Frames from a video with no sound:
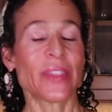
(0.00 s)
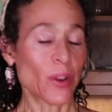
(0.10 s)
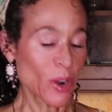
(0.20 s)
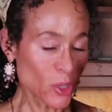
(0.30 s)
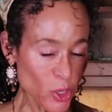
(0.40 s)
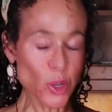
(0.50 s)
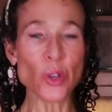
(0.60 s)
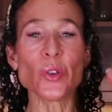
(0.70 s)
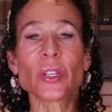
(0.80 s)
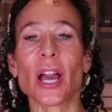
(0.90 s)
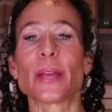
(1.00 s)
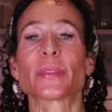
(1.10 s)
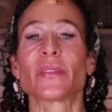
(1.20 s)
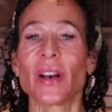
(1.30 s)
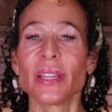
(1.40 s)
There are two
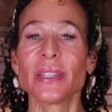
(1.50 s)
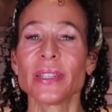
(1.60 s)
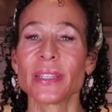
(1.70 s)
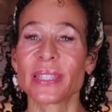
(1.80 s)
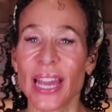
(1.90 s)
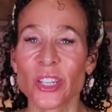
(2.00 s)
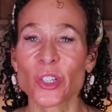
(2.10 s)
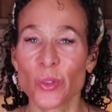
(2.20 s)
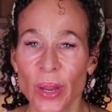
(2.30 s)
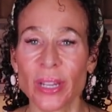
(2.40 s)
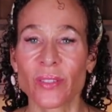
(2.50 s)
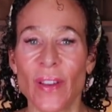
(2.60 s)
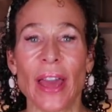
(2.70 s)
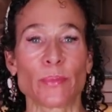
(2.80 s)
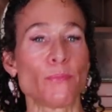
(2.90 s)
types of unsaturated fat,